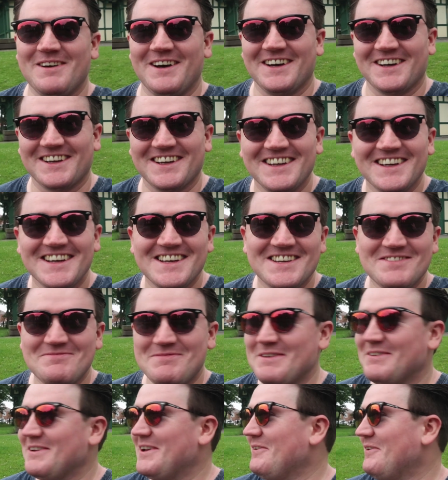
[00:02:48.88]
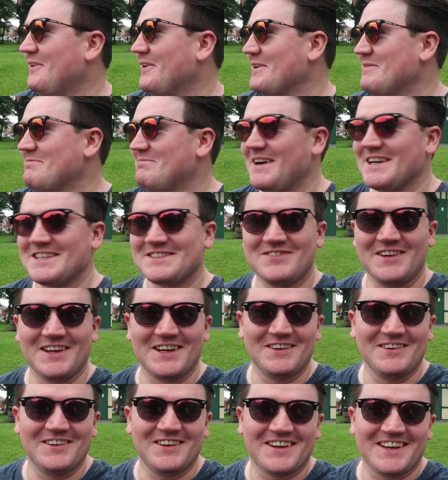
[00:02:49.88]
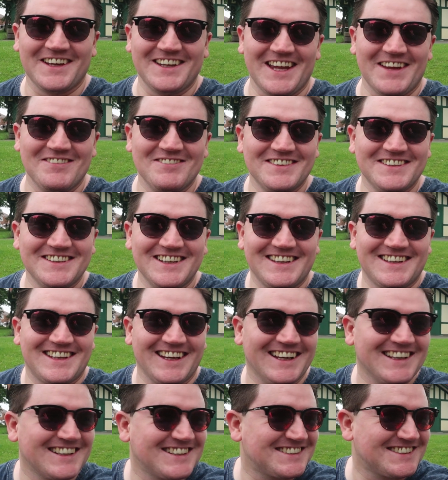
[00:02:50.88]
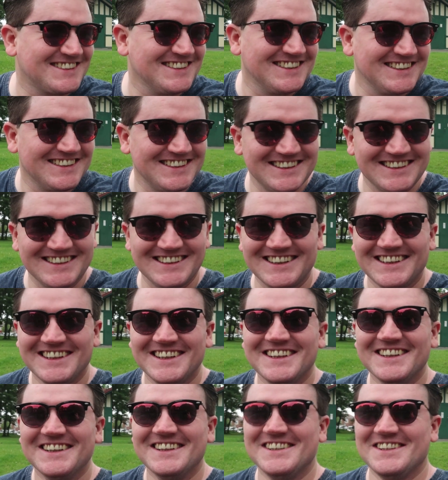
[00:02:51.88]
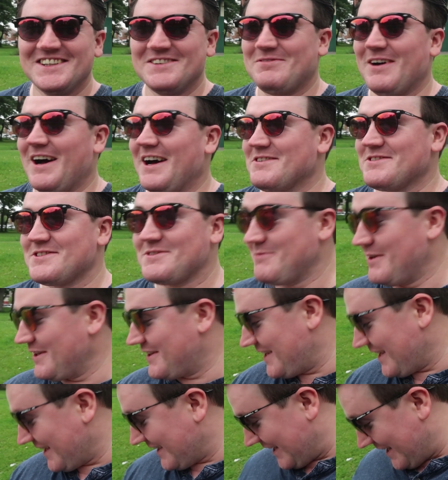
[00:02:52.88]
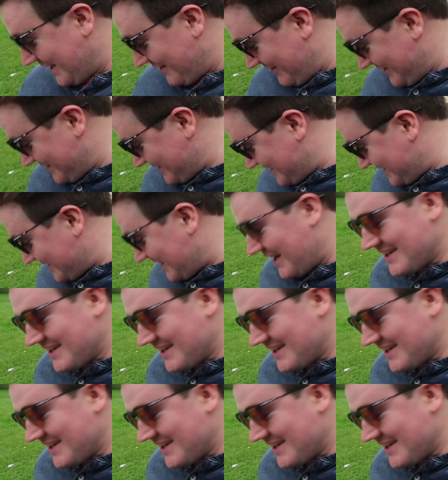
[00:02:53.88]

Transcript: park, people are walking past me looking at lunatics. But I'm just not taking any risks,